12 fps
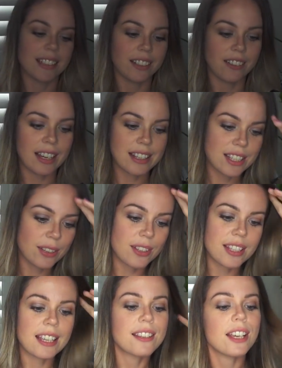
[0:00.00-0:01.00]
All right, so
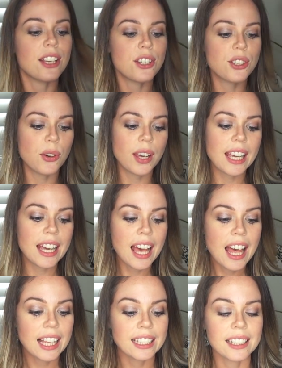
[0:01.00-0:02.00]
it says, enjoying
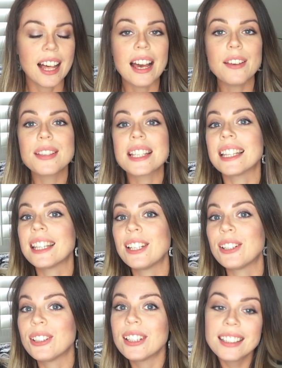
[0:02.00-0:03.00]
life's
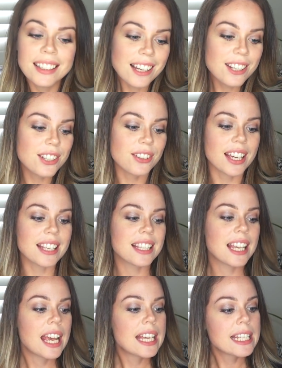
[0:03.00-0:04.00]
little luxuries,
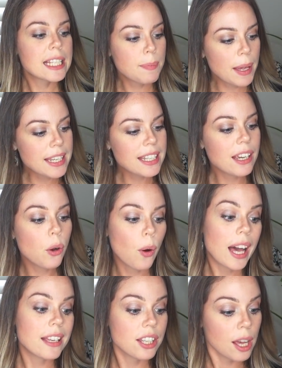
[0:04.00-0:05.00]
spending
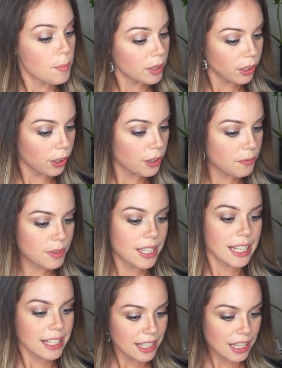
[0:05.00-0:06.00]
quiet time alone,
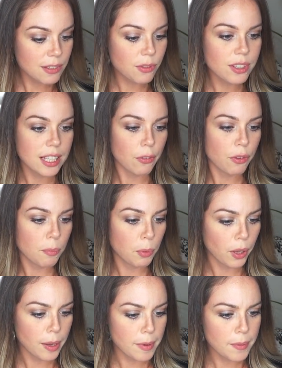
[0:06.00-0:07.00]
successful
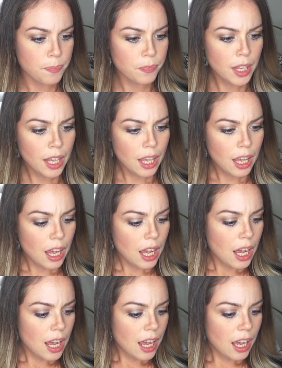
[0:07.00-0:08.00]
self-employment.
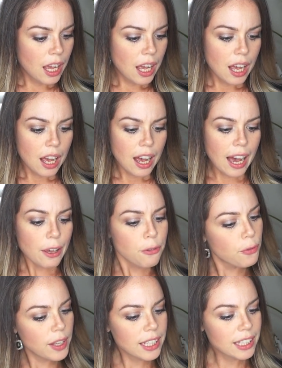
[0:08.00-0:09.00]
I
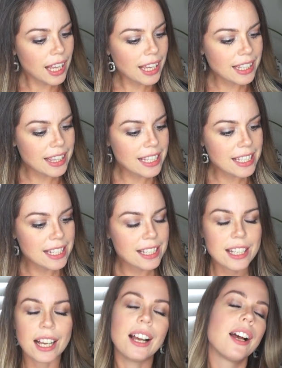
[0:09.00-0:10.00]
feel like this
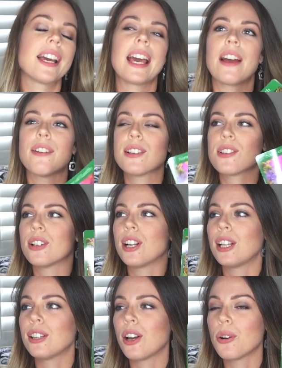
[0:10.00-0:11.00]
is carries on
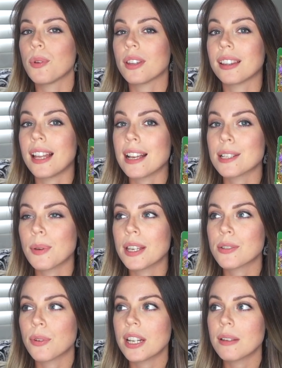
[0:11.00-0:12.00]
a lot with last
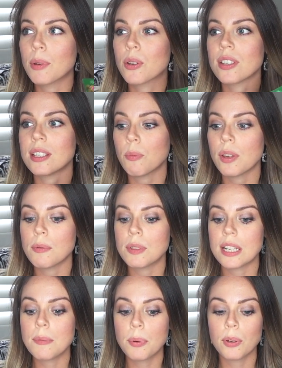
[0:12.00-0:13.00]
week's reading, because we
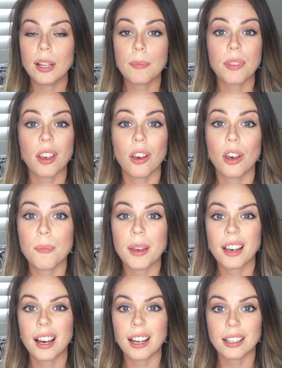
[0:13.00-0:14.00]
did pull up the
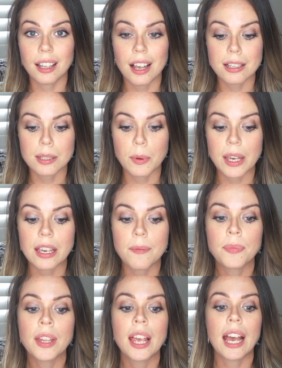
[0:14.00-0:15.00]
Hermit card last week.
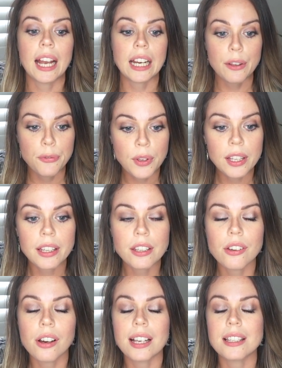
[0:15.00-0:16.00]
And I feel like
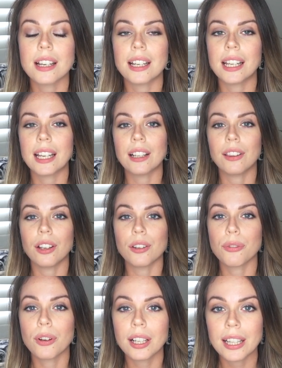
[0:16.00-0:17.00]
you guys are gonna get a lot
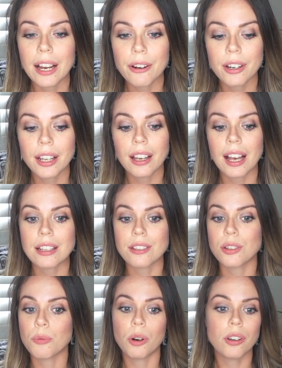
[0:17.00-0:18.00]
of clarity
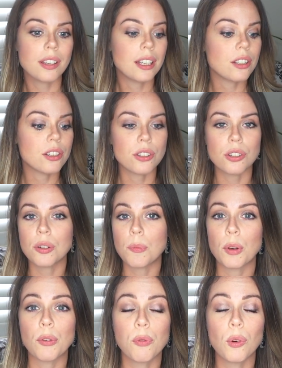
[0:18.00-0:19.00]
as to what you need to do to
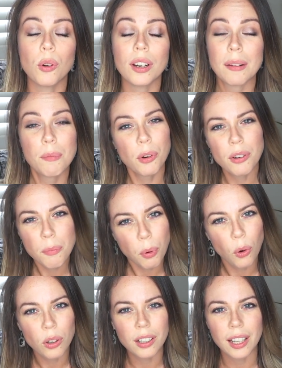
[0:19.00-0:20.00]
move forward. And more
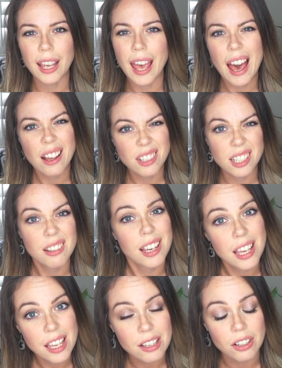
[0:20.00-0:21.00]
importantly, how to
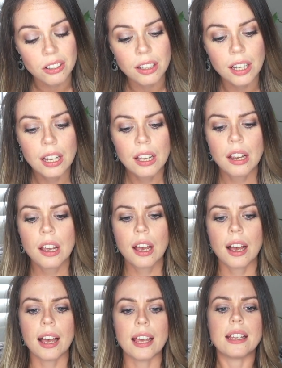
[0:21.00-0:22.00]
heal
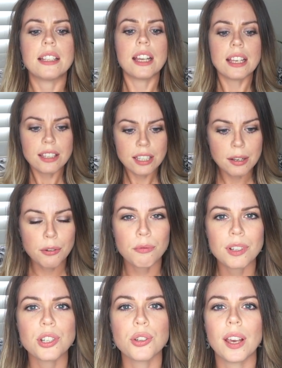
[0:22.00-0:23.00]
is to
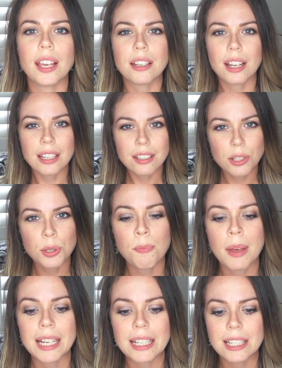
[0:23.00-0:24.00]
retreat, is to
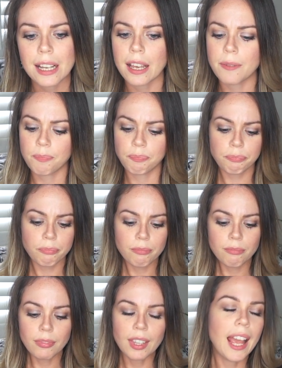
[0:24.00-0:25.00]
meditate.
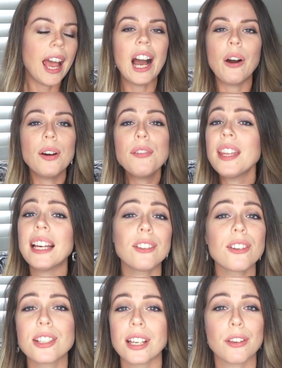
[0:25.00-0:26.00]
However that
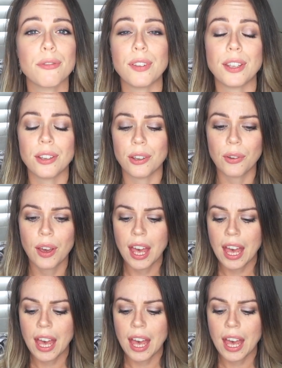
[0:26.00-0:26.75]
looks like for you,